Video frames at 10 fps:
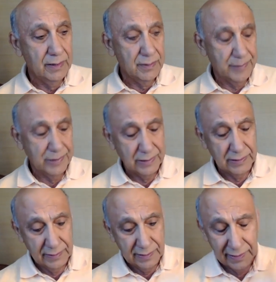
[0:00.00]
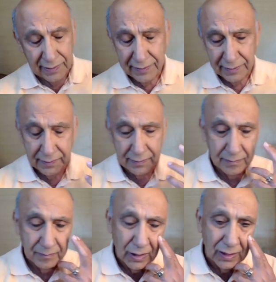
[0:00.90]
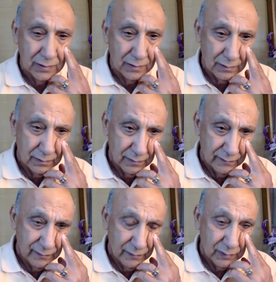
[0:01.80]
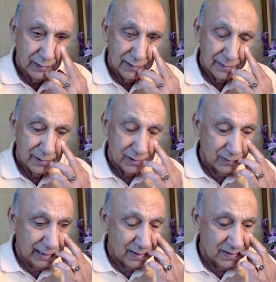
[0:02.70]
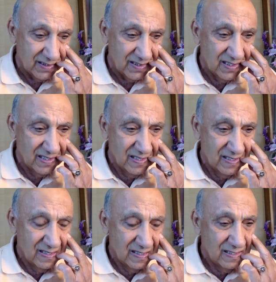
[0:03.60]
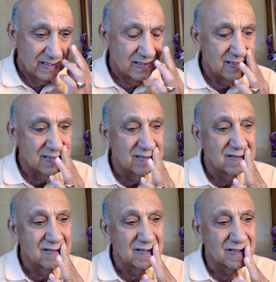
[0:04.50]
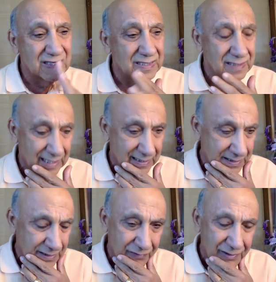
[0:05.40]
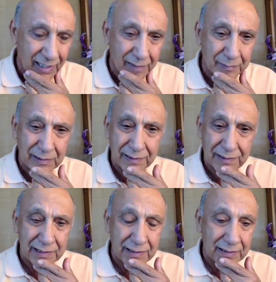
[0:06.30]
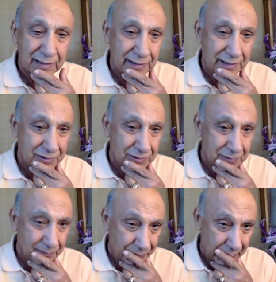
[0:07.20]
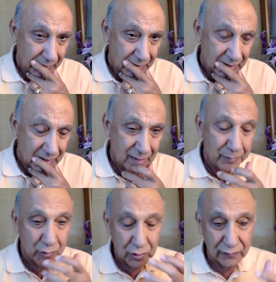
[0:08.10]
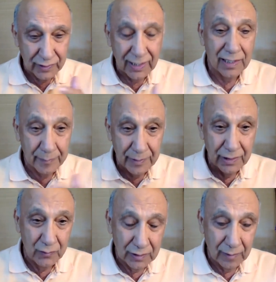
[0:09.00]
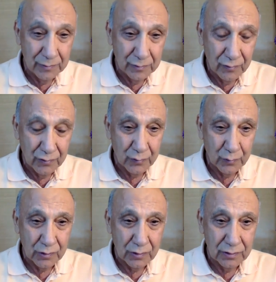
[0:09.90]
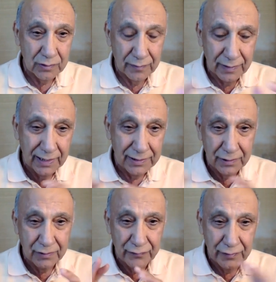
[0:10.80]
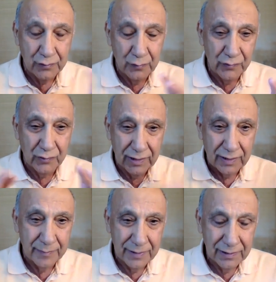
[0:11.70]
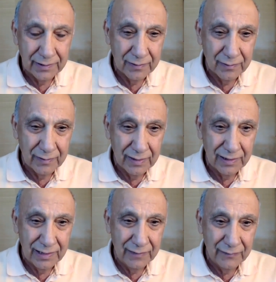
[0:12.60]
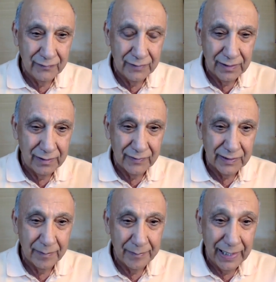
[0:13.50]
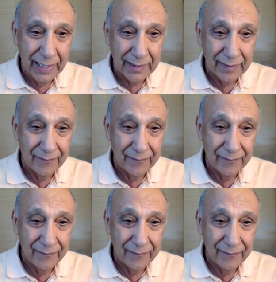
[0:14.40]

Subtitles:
especially the Indian model of looking at spirituality is the idea of karma, reincarnation. That because of karma, you come into this world, and the idea to finish with your karma and leave and never come back.